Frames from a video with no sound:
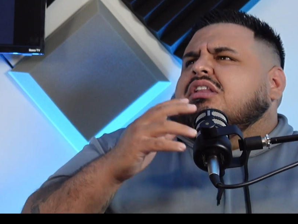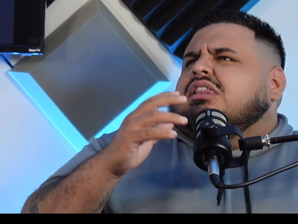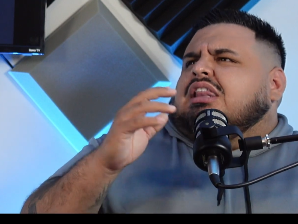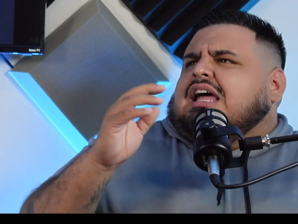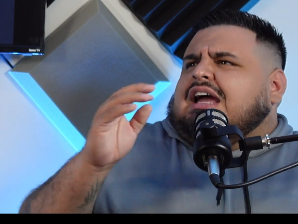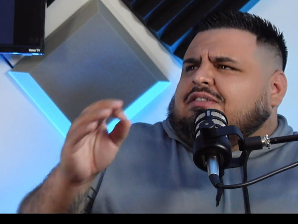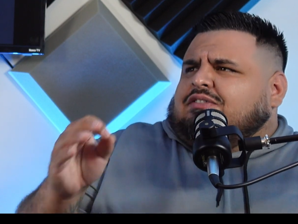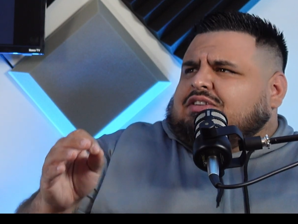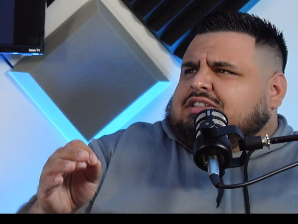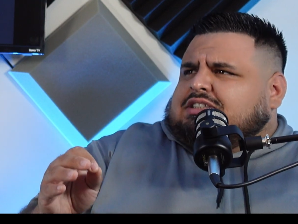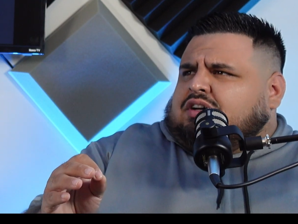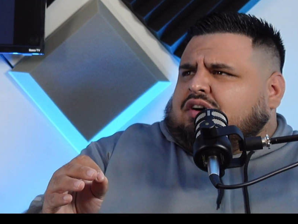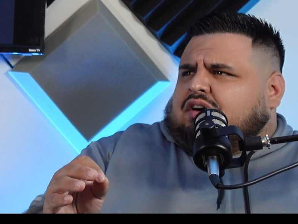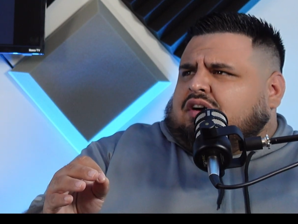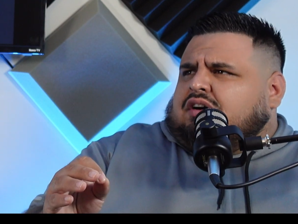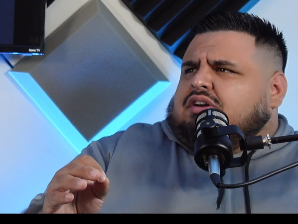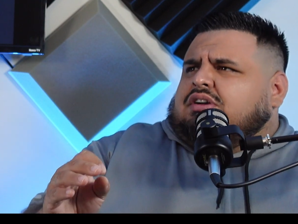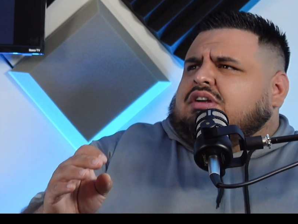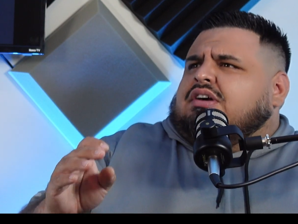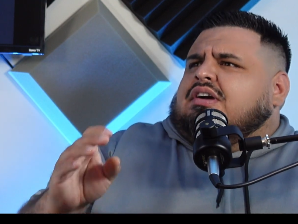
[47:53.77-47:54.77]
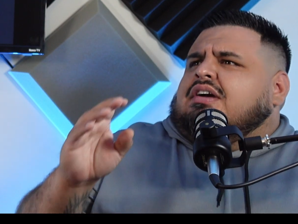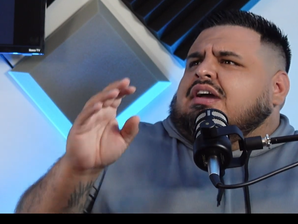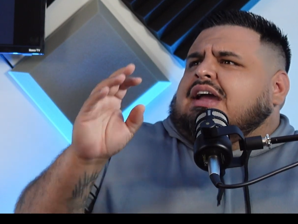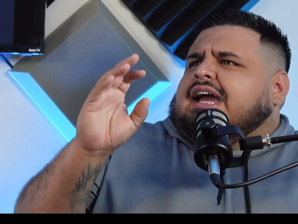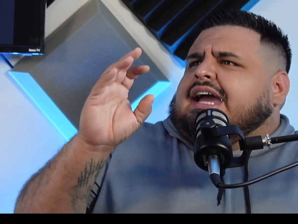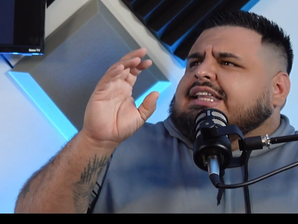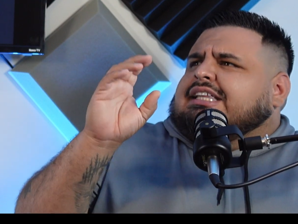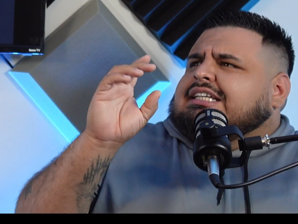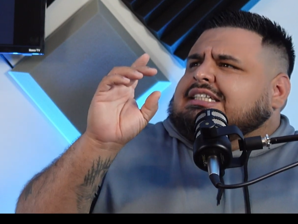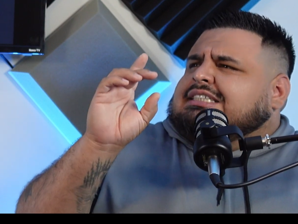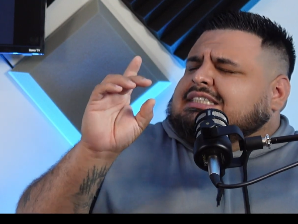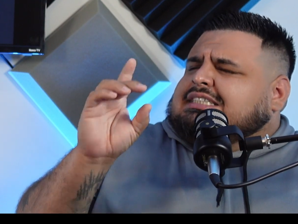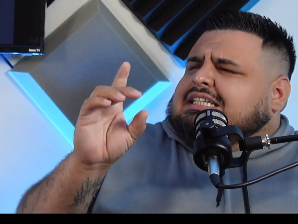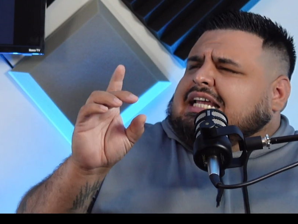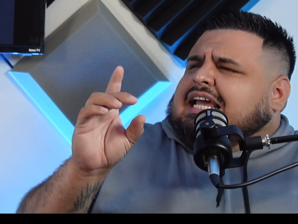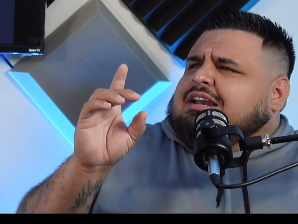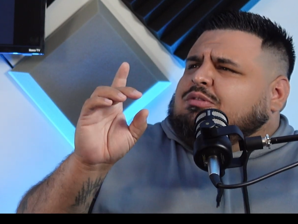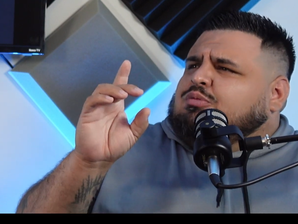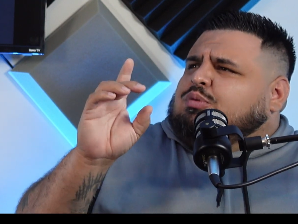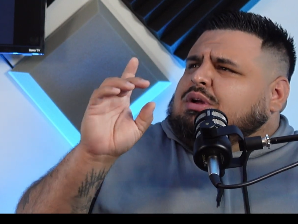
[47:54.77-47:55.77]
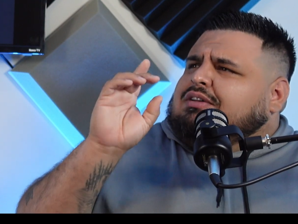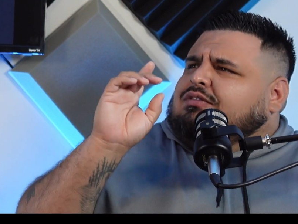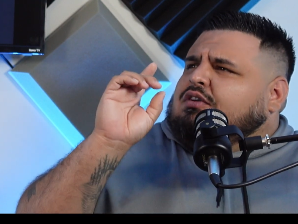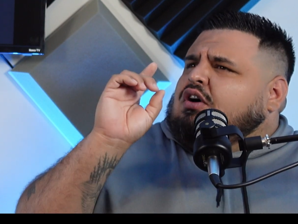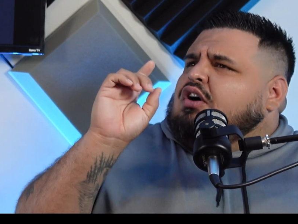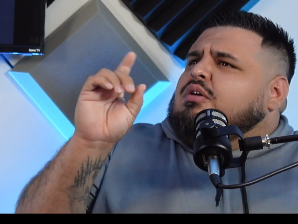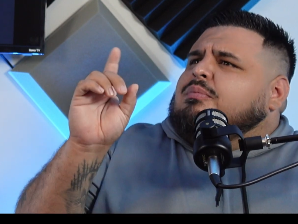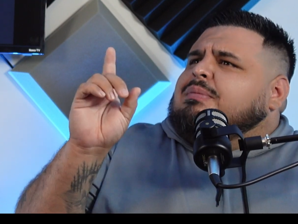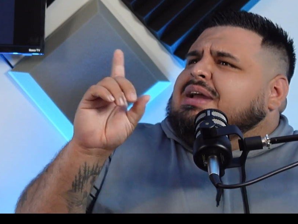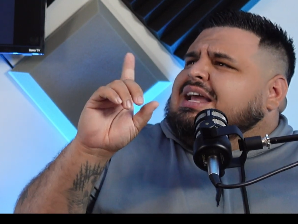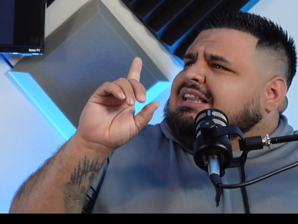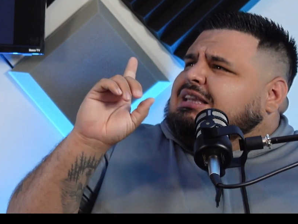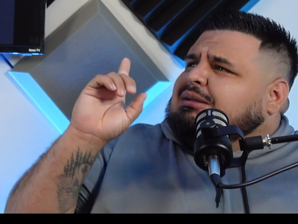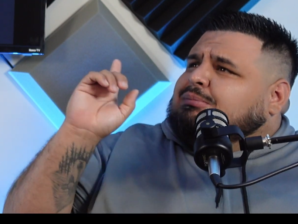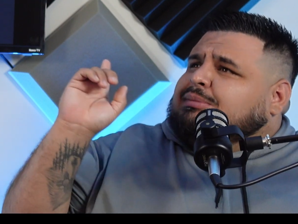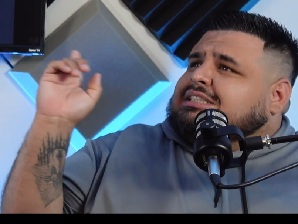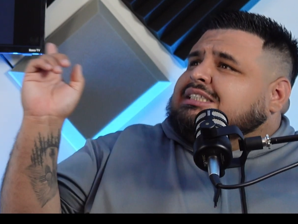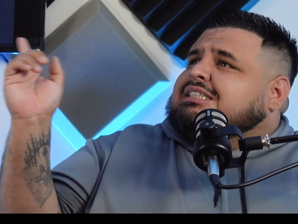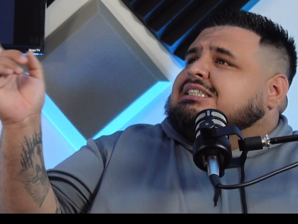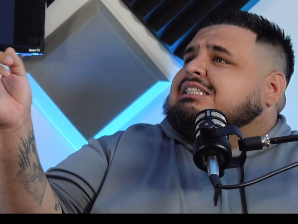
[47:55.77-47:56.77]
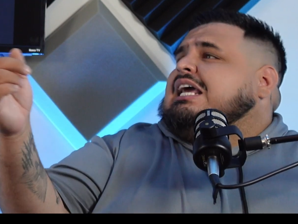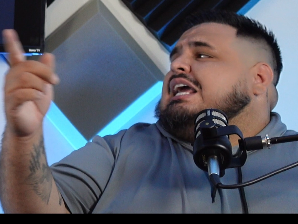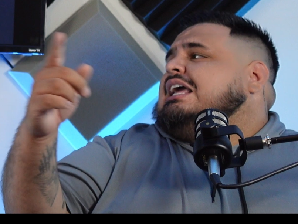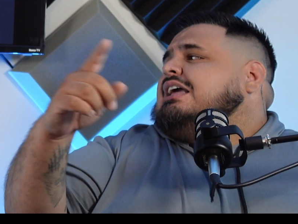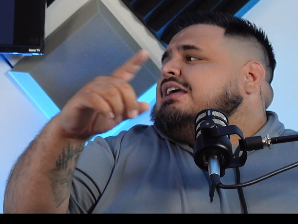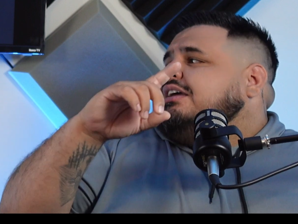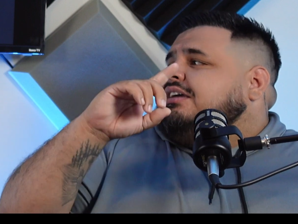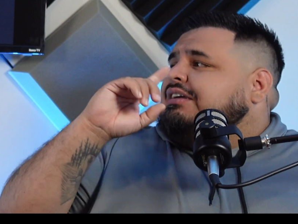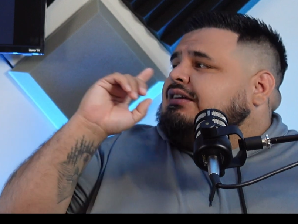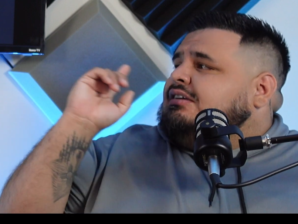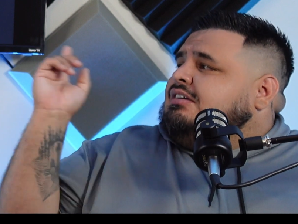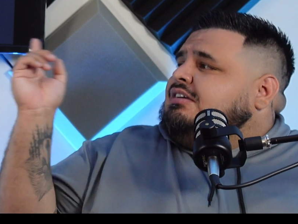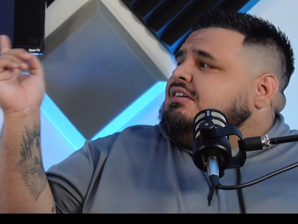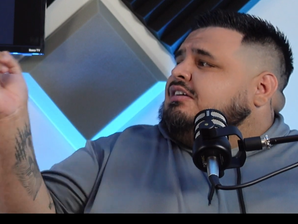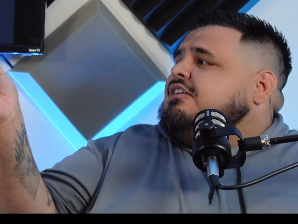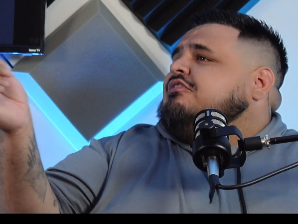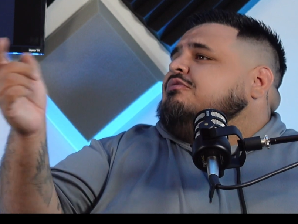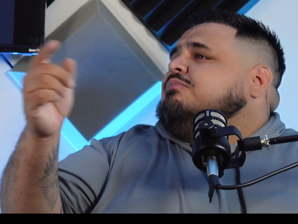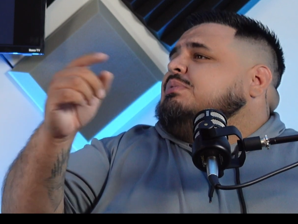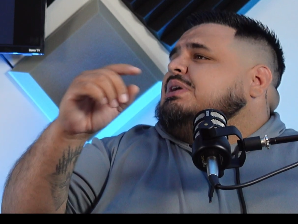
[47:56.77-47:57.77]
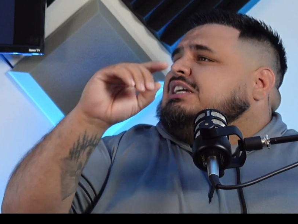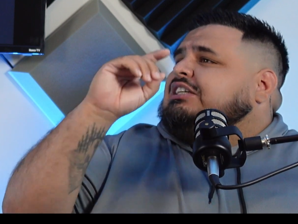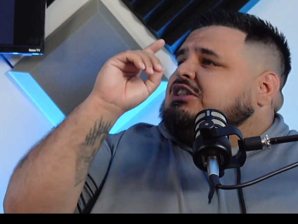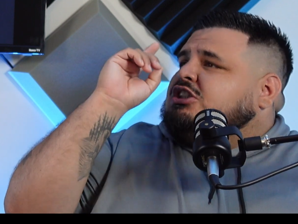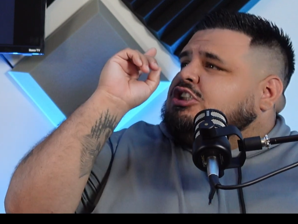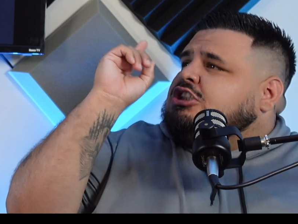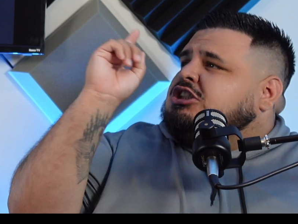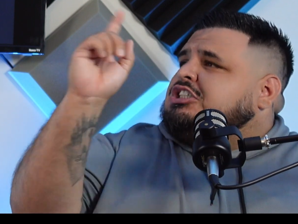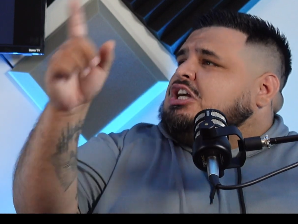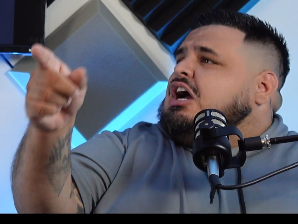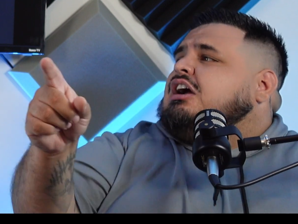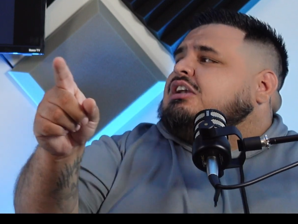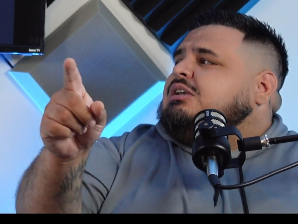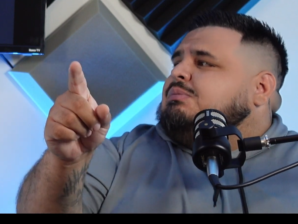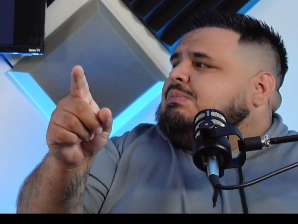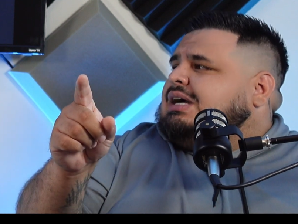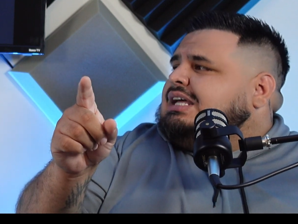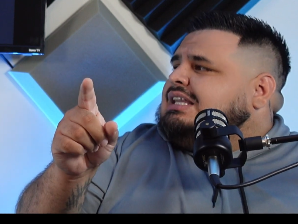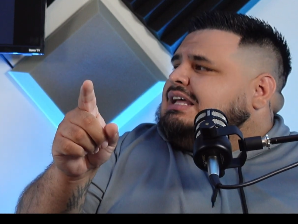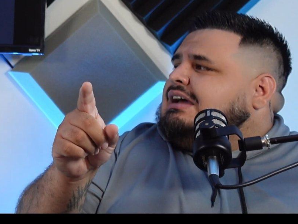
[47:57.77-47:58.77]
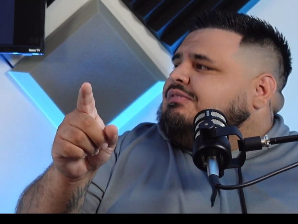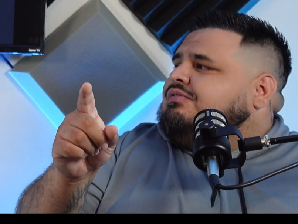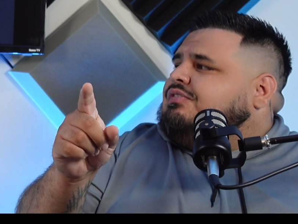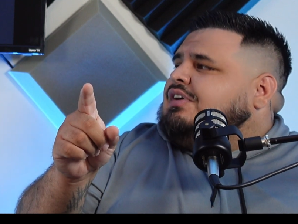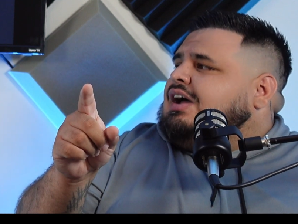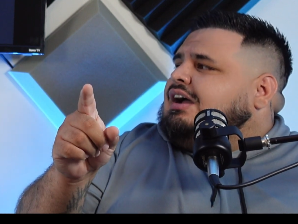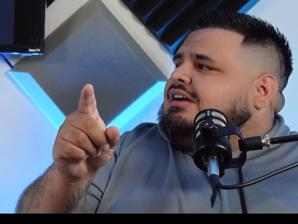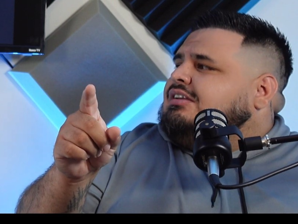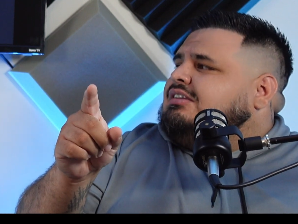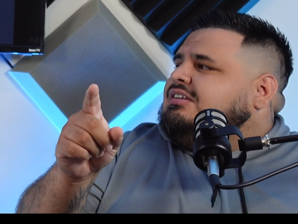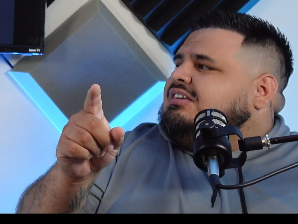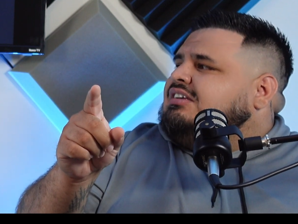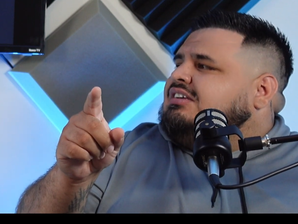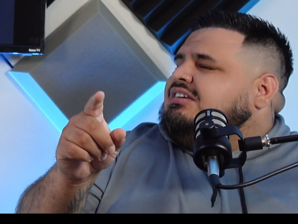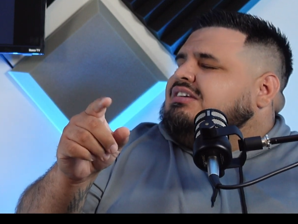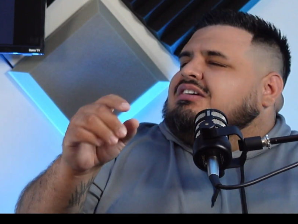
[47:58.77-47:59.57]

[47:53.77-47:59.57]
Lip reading: Life is hard, and we've all made the mistake of being shocked by that fact.